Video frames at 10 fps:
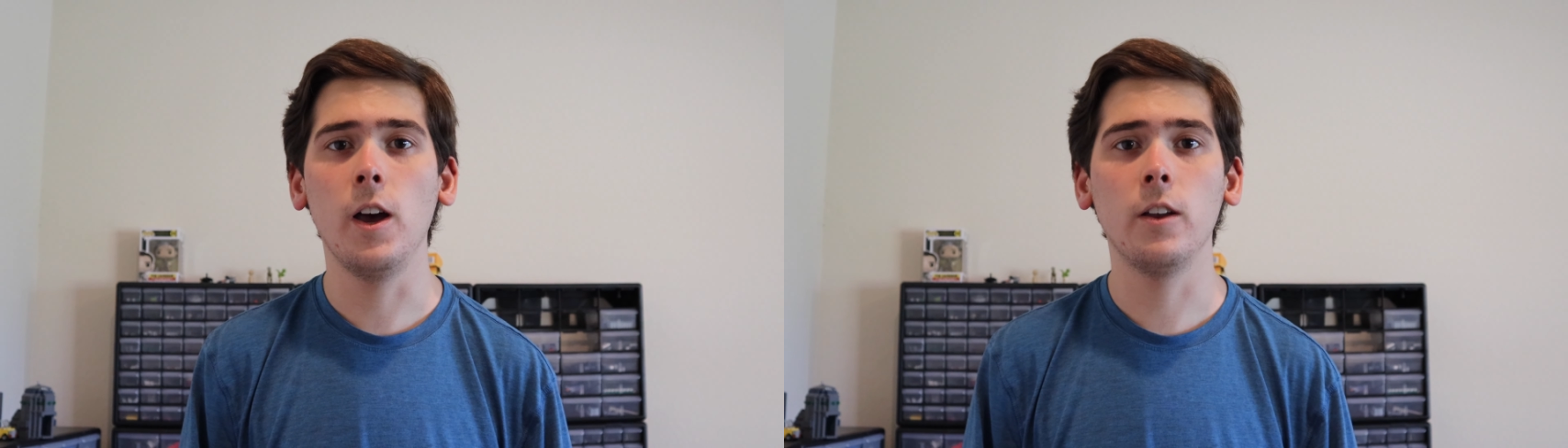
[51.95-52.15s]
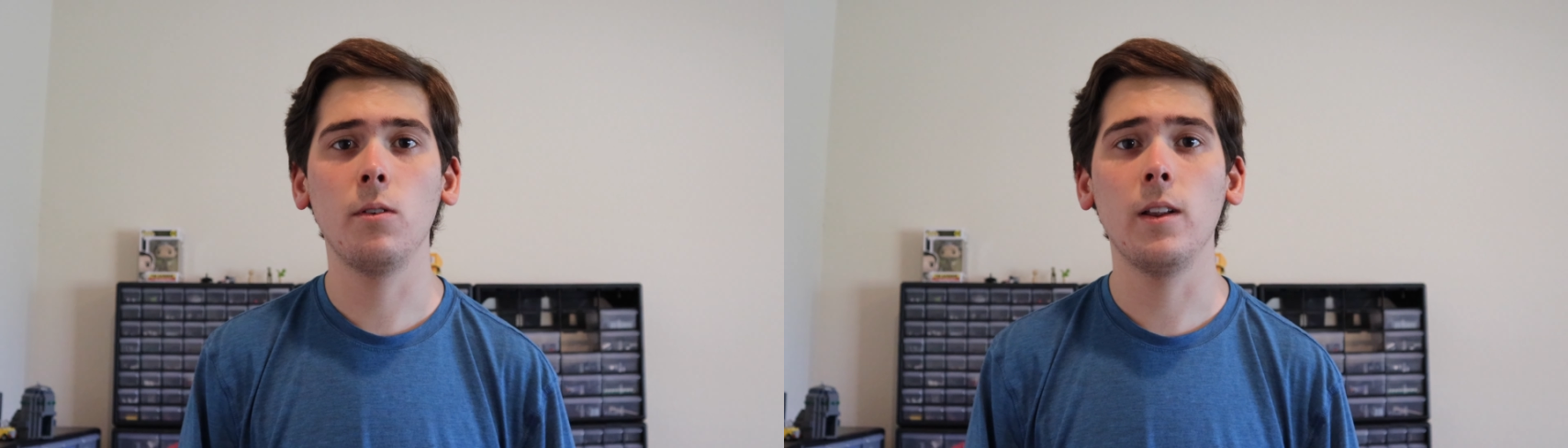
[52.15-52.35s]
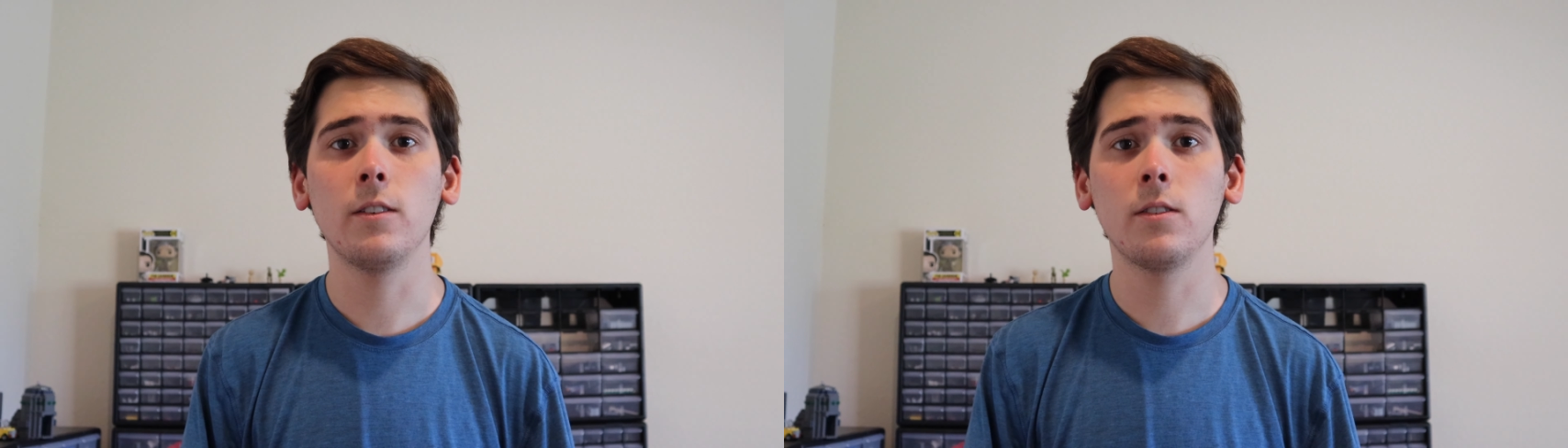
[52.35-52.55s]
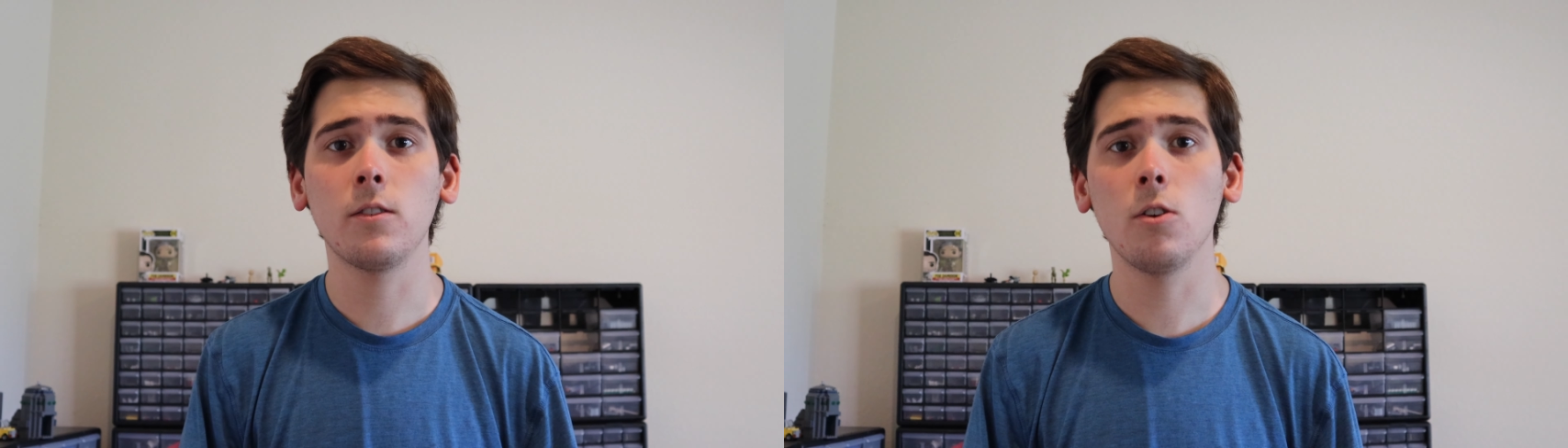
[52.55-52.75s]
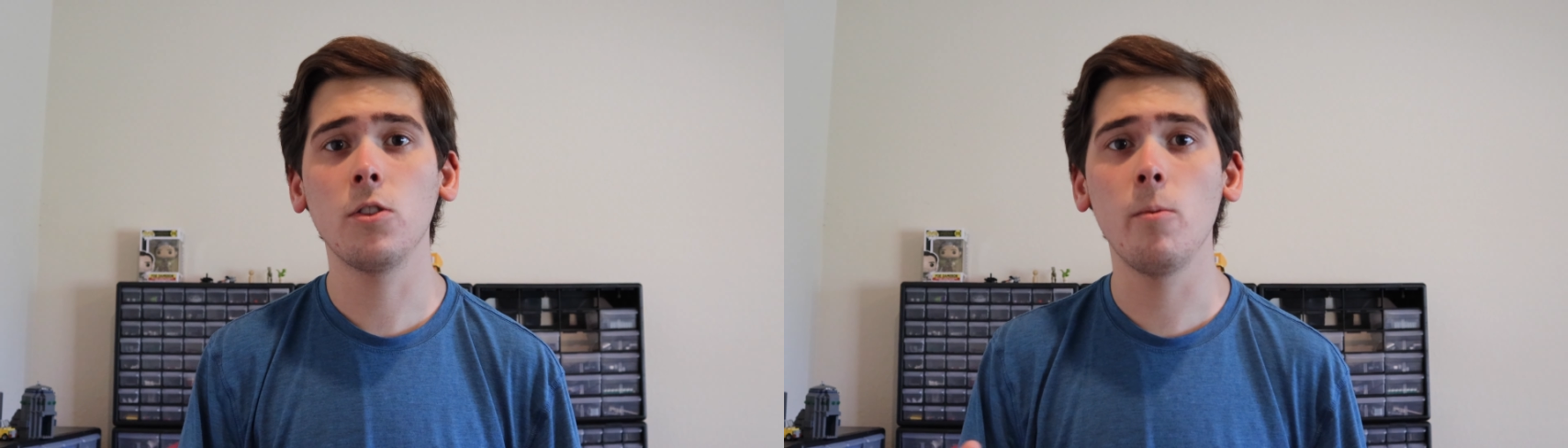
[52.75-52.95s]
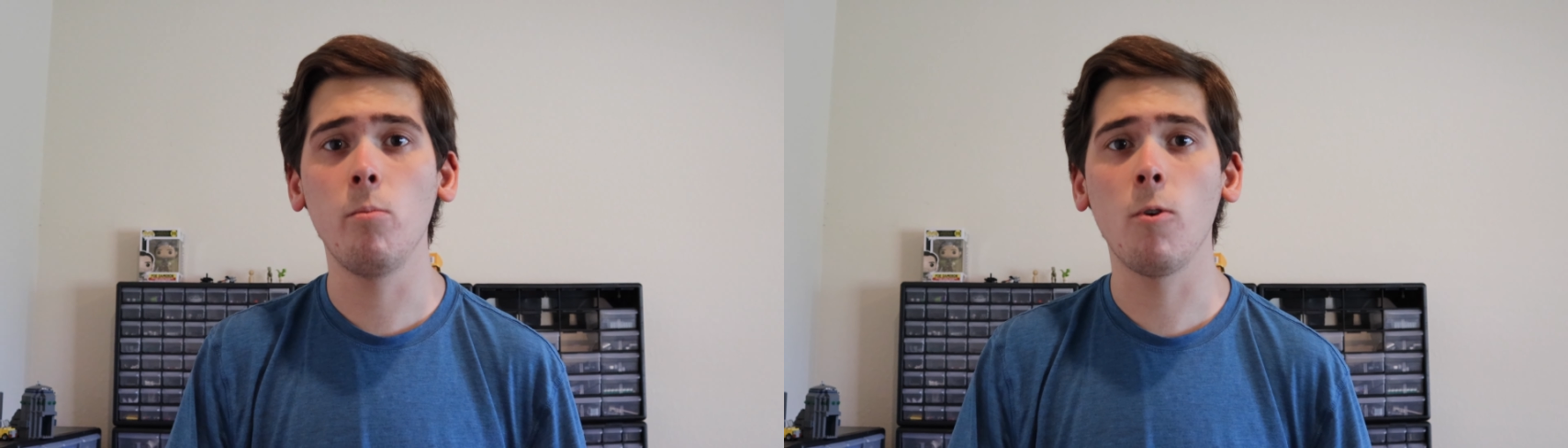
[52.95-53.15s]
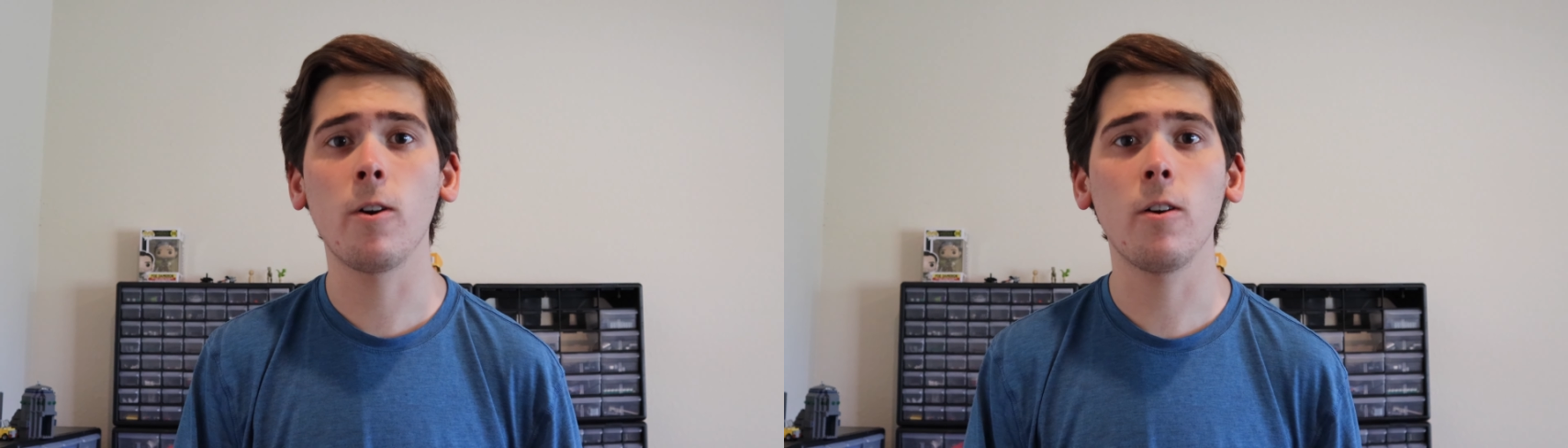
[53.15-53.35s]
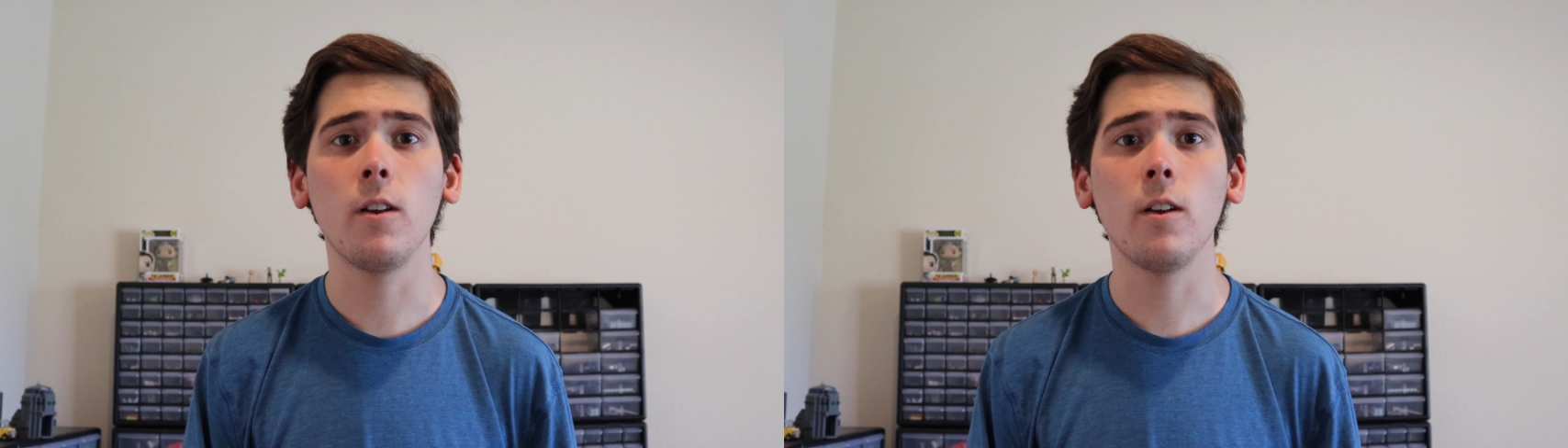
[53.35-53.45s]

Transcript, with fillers: as well as start the border